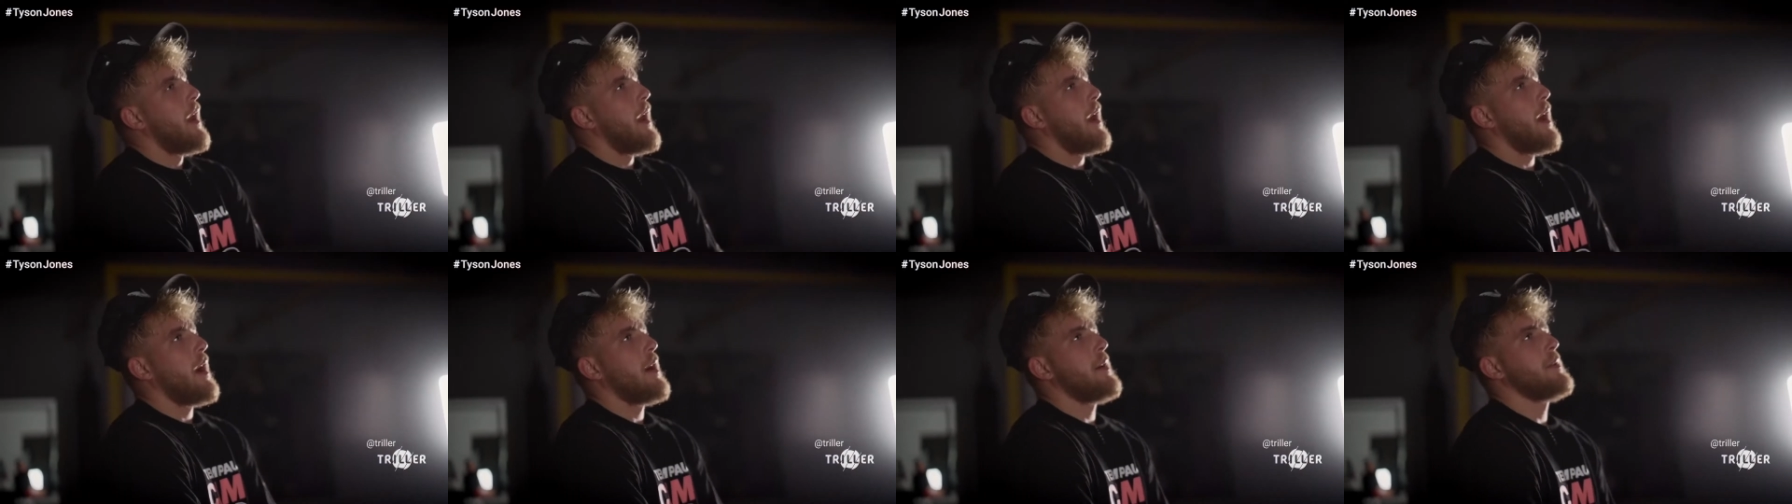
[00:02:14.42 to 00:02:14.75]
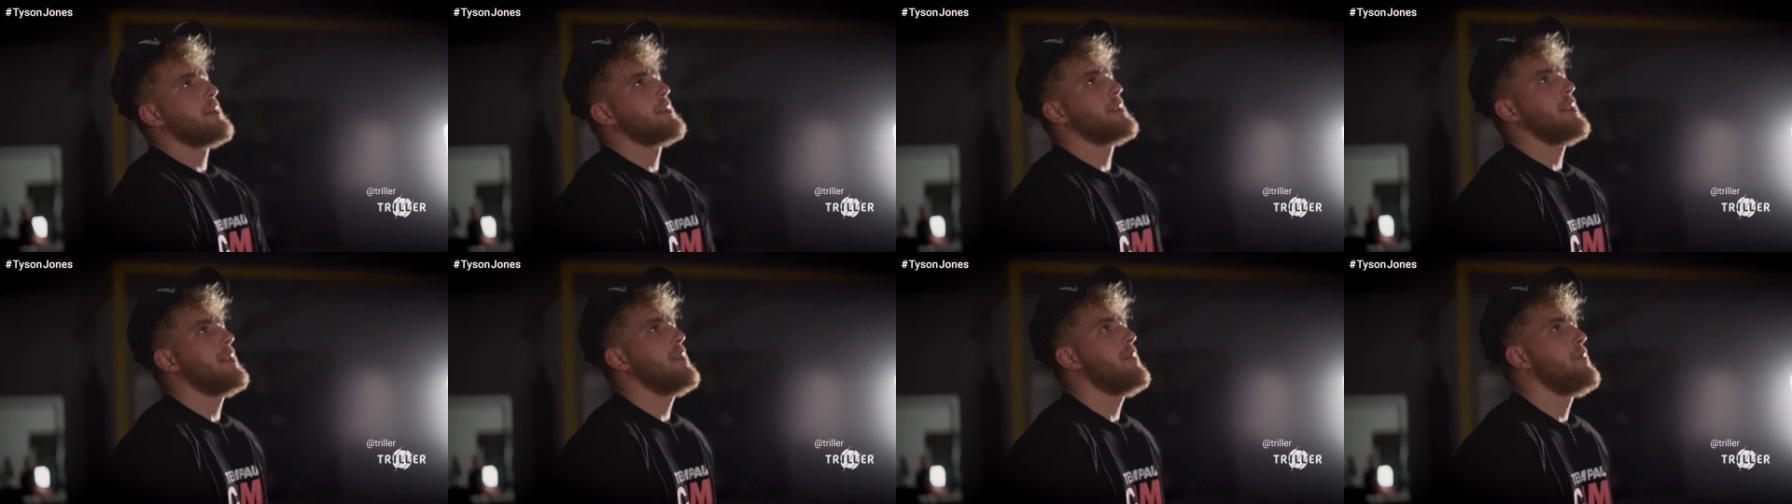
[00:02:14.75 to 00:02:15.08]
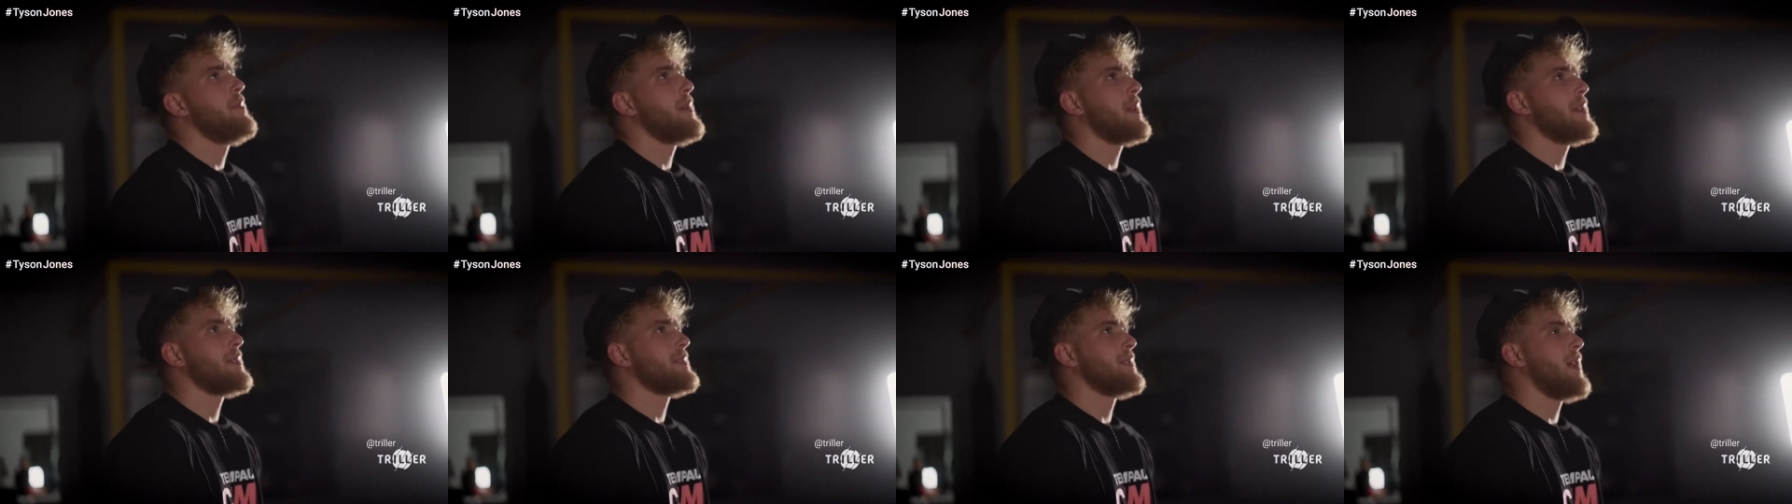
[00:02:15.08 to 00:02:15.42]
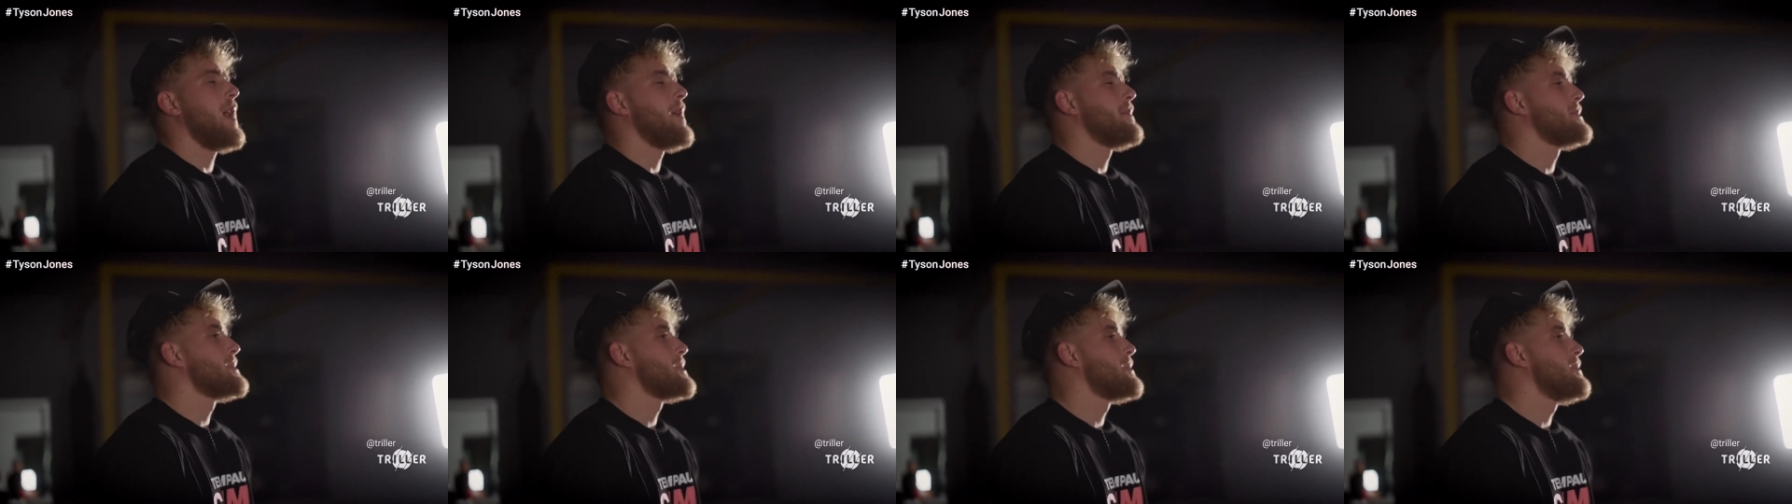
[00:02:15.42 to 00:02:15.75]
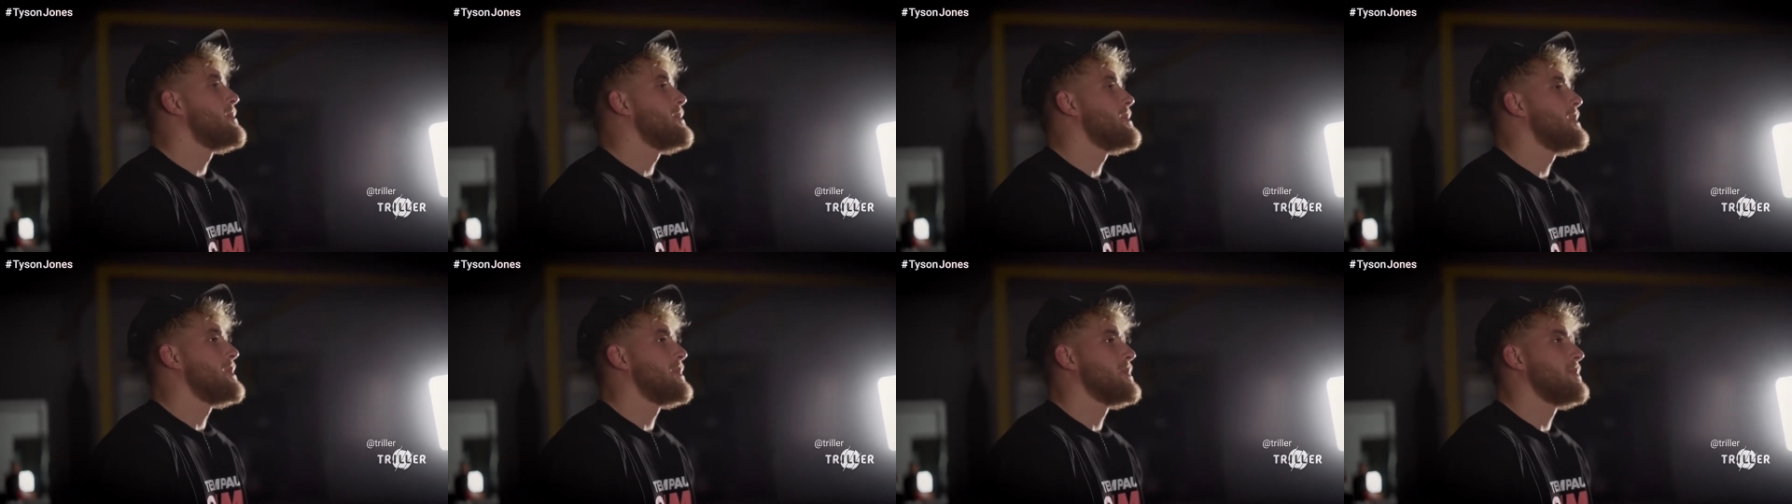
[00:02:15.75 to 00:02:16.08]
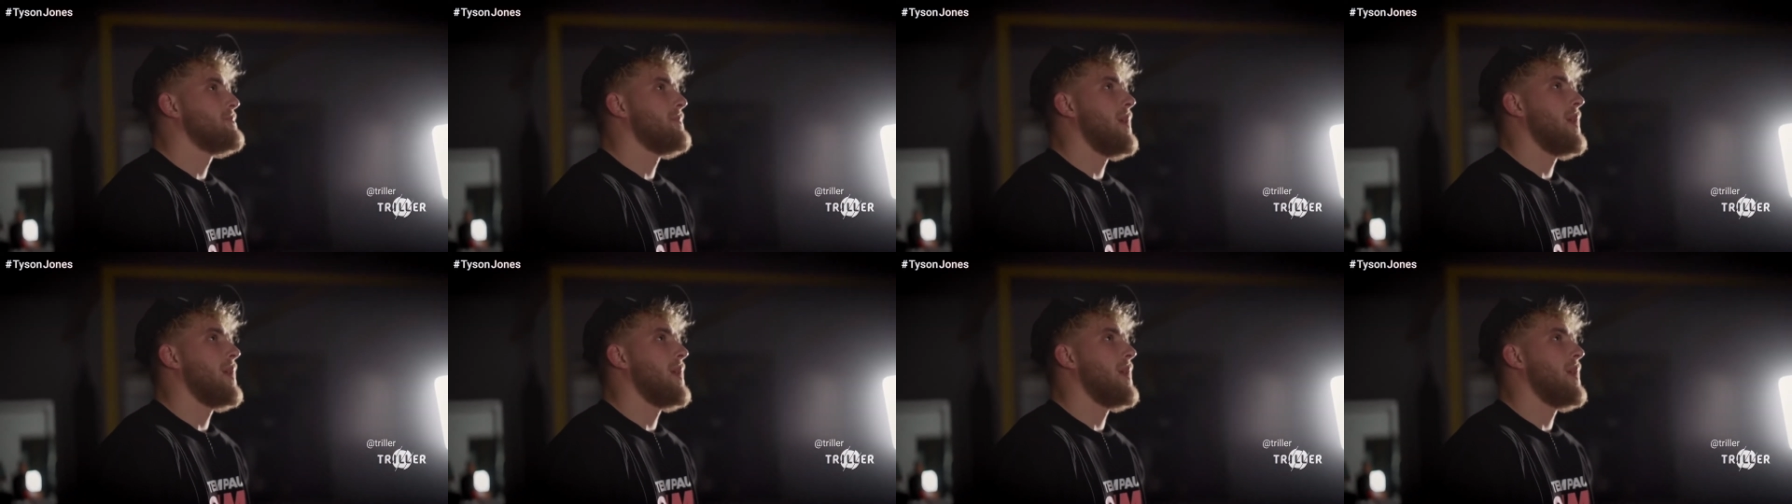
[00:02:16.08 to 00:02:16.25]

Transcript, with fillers: I would say the biggest obstacle with this,